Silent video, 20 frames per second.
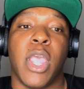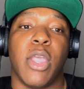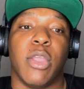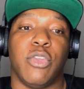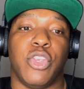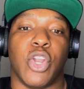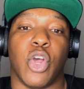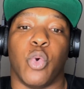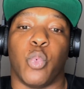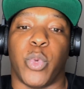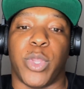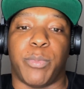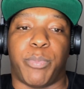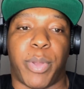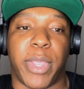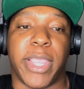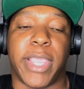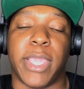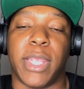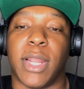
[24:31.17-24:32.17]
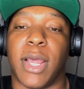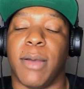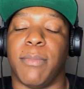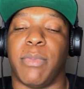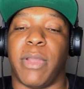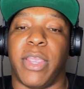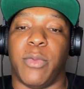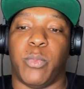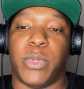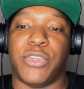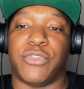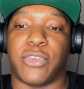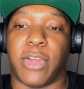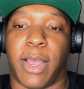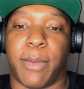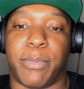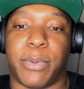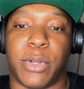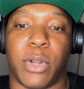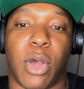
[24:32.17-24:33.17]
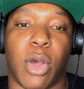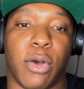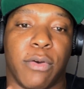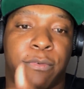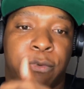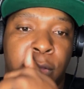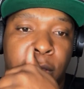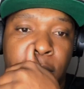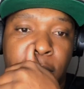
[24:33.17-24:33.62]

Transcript: We pick it up and we drop it off.